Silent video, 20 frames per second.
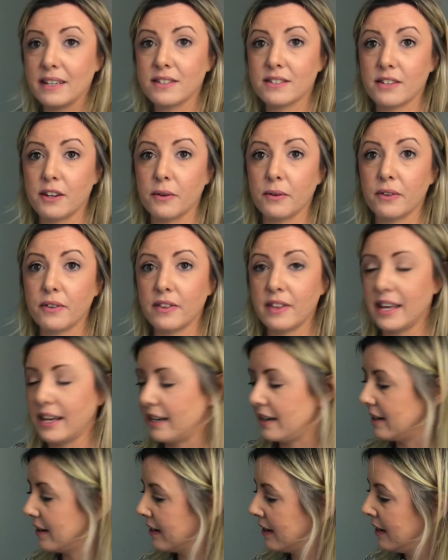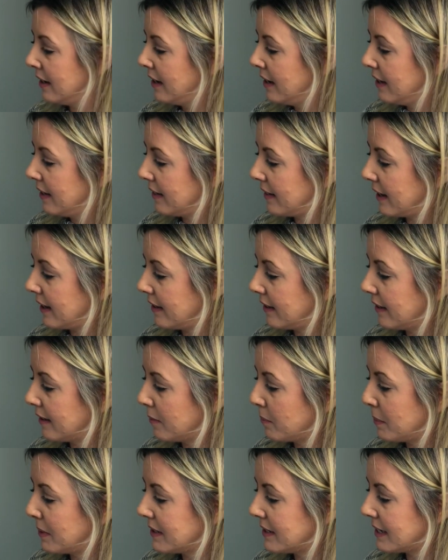so thin, then the
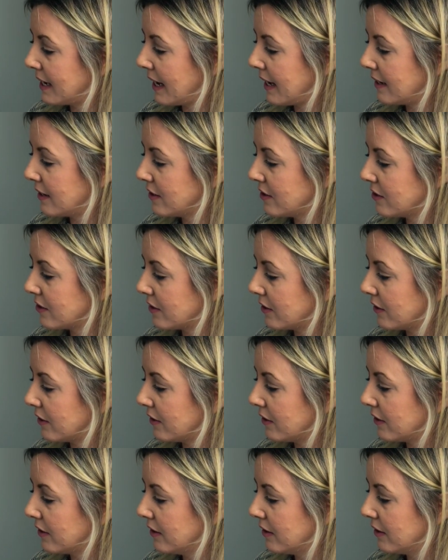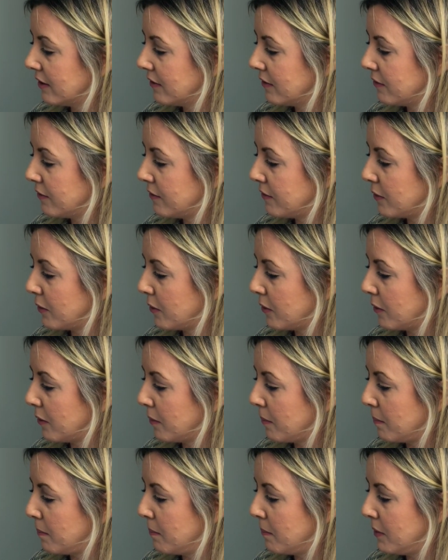potential for
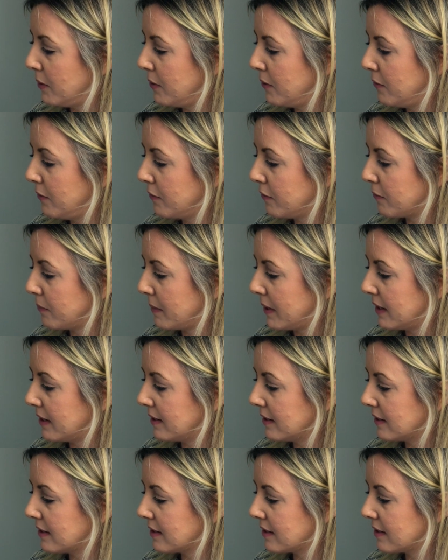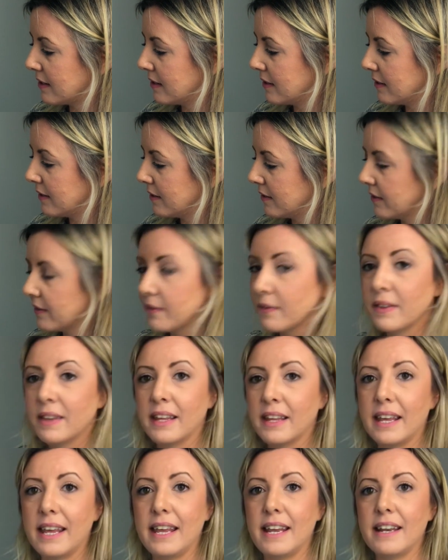movement
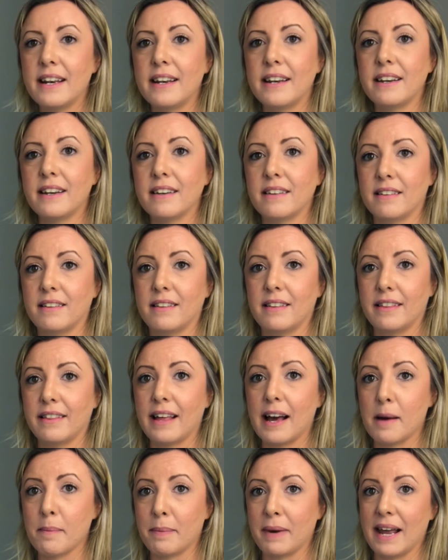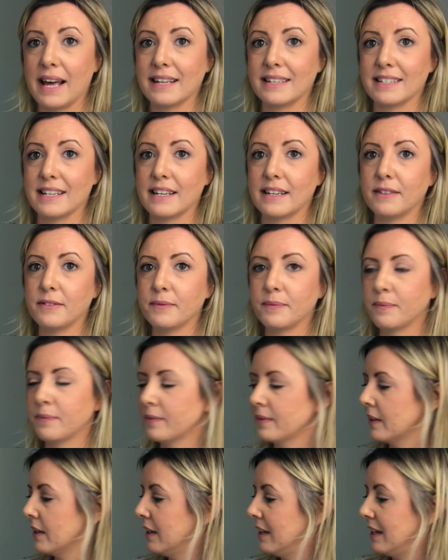in that bladder,
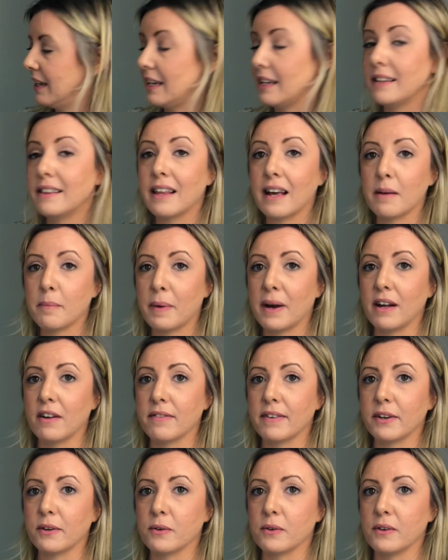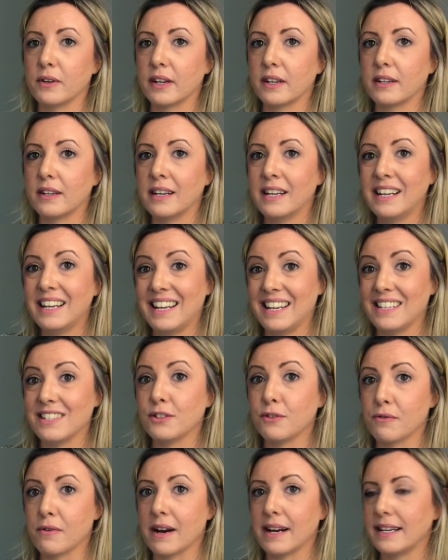in that pelvic organ, is
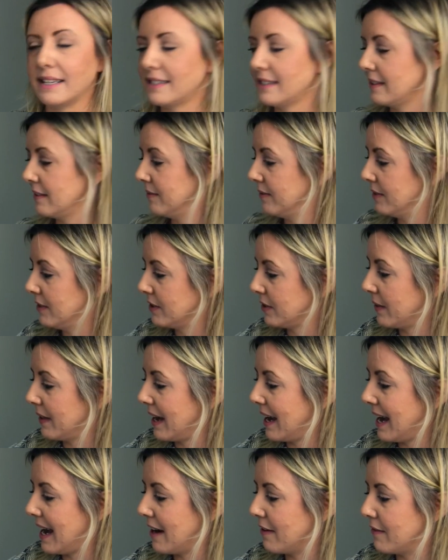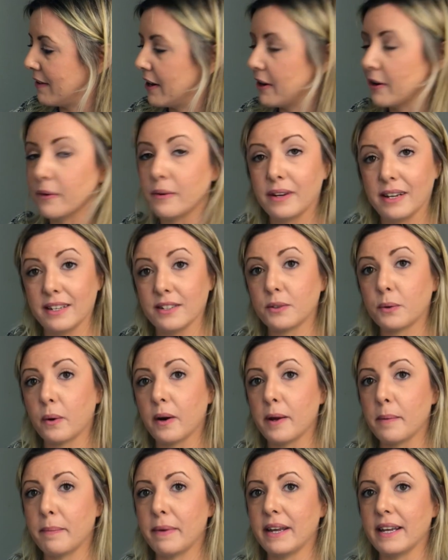great. So that arrow is
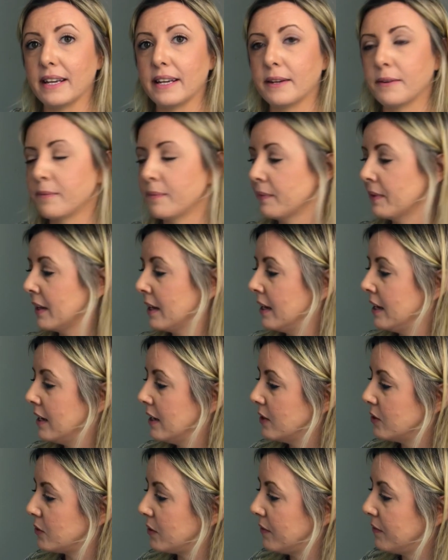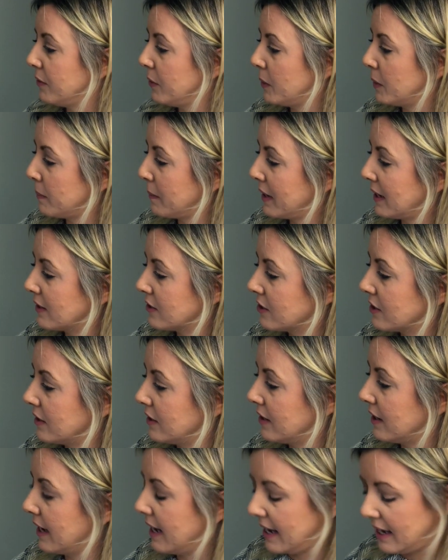quite big. So if you
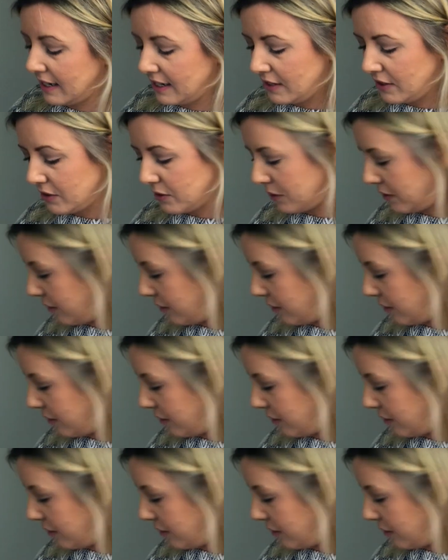imagine any sort